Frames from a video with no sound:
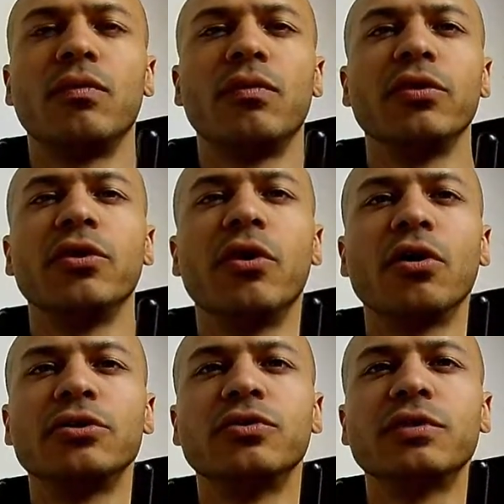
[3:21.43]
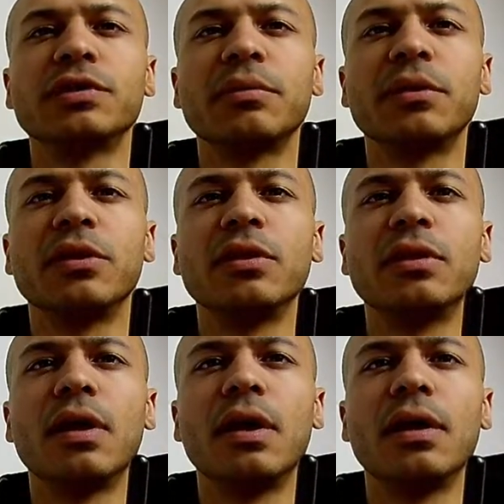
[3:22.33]
when the dog is doing something
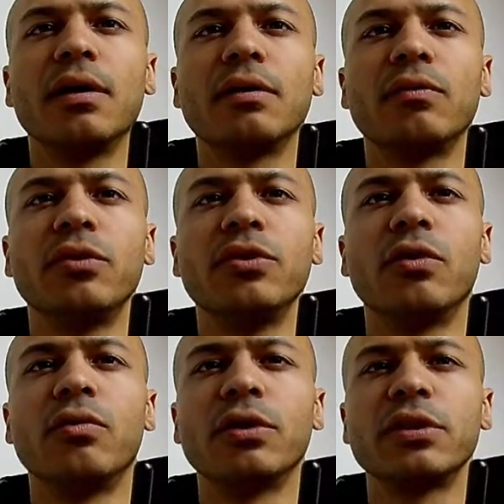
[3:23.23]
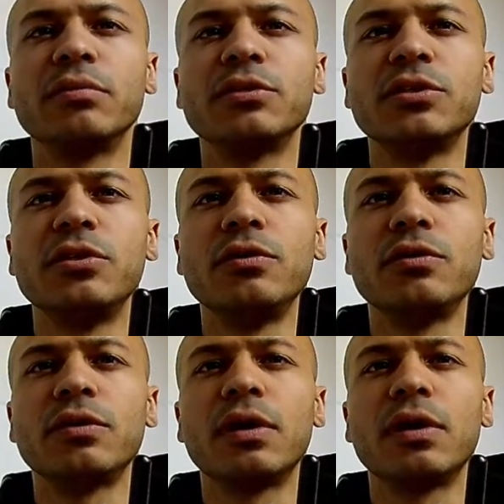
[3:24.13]
we don't want them to do,